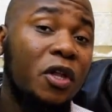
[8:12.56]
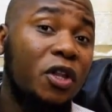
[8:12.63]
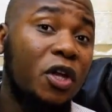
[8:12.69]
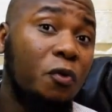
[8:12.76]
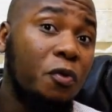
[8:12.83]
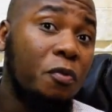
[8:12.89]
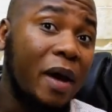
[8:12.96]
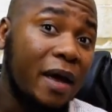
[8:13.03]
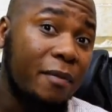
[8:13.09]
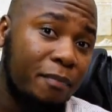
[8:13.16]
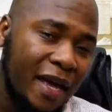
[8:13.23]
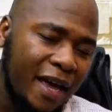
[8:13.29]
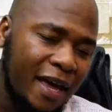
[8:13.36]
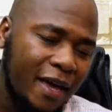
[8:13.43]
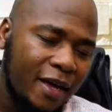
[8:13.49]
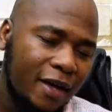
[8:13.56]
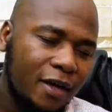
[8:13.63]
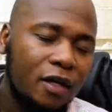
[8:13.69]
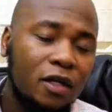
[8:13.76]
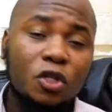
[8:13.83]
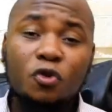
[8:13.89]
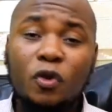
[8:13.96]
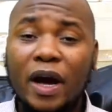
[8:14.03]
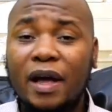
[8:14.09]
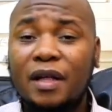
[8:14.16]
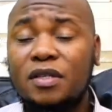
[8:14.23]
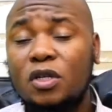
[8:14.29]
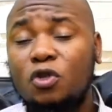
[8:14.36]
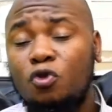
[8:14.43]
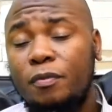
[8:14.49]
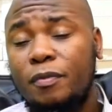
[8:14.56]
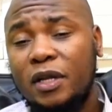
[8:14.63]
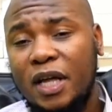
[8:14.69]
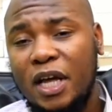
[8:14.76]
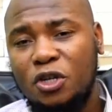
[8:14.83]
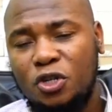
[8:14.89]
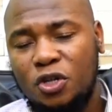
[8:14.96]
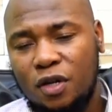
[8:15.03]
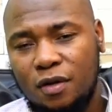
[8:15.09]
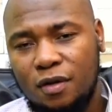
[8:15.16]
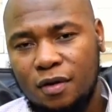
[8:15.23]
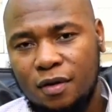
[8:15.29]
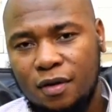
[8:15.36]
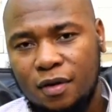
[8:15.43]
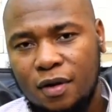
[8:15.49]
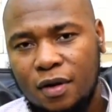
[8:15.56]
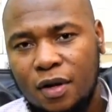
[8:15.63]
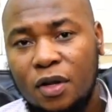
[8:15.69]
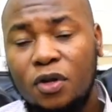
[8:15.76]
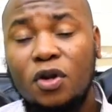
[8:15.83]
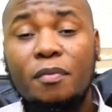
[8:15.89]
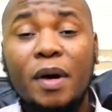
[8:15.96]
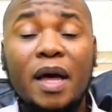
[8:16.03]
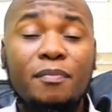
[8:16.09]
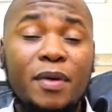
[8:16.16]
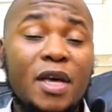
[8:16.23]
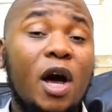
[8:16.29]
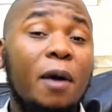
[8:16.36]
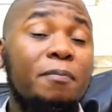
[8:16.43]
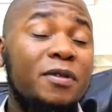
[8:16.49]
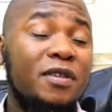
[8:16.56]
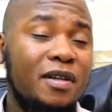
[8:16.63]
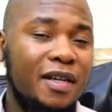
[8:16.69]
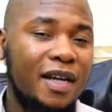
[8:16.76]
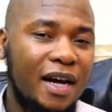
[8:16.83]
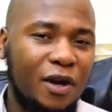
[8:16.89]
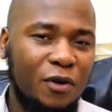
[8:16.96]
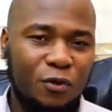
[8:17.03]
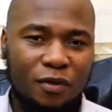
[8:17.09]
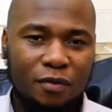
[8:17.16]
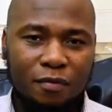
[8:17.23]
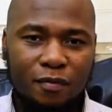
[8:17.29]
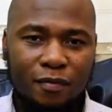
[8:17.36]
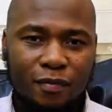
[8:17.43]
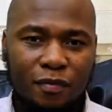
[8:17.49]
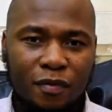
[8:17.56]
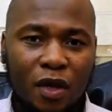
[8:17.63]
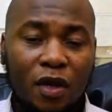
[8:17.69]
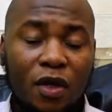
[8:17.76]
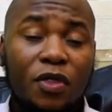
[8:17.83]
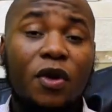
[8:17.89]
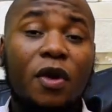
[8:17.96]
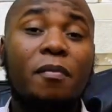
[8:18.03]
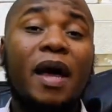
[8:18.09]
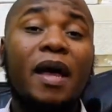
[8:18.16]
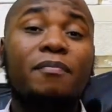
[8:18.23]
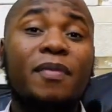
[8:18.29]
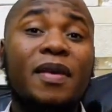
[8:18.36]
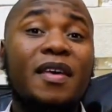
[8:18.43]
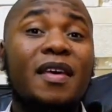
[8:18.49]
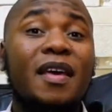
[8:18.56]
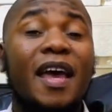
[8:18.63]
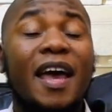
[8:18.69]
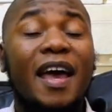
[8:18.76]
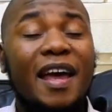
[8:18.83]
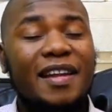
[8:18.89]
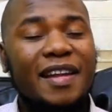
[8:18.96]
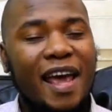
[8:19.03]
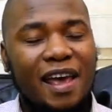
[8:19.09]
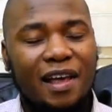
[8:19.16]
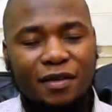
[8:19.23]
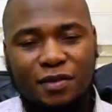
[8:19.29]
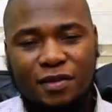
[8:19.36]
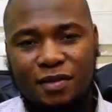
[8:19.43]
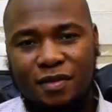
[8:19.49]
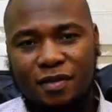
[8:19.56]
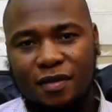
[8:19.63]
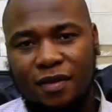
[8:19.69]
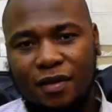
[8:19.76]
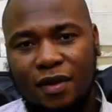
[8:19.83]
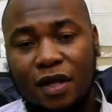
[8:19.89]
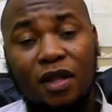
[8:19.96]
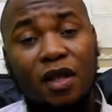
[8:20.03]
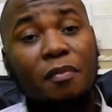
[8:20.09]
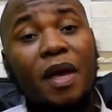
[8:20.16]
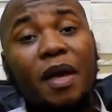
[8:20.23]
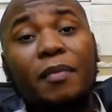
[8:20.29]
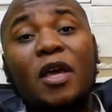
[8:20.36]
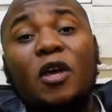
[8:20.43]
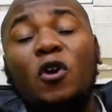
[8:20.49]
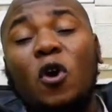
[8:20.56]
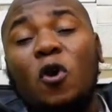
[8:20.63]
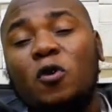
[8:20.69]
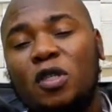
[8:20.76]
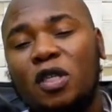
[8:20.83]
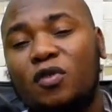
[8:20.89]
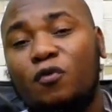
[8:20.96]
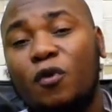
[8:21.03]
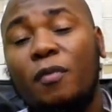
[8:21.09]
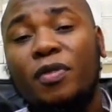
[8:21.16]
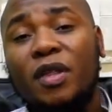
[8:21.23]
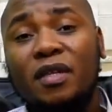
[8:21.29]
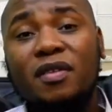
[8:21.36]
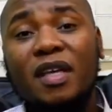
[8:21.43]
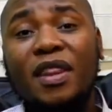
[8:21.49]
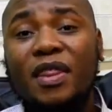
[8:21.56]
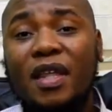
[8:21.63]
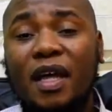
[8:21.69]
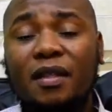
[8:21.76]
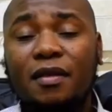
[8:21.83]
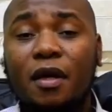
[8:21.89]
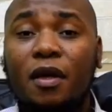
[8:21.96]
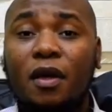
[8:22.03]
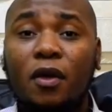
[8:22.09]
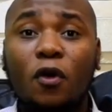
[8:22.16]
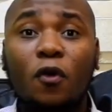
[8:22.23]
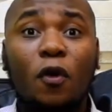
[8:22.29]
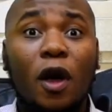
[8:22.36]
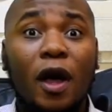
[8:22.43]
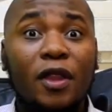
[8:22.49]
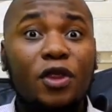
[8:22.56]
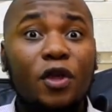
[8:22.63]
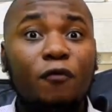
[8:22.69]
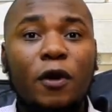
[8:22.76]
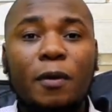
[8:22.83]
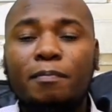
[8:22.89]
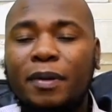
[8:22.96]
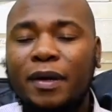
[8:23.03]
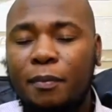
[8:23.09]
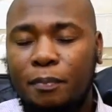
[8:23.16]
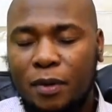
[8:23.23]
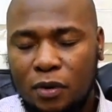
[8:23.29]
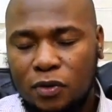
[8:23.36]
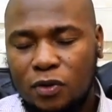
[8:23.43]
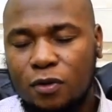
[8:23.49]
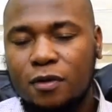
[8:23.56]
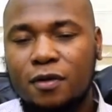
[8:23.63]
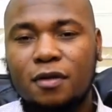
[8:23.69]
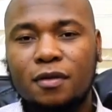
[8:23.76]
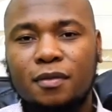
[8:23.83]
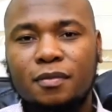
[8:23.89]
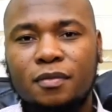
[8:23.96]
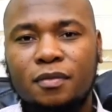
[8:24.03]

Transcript: there might be trials and tribulation. There might be ups and downs. There might be headaches. There may be curses from this and that and different persons.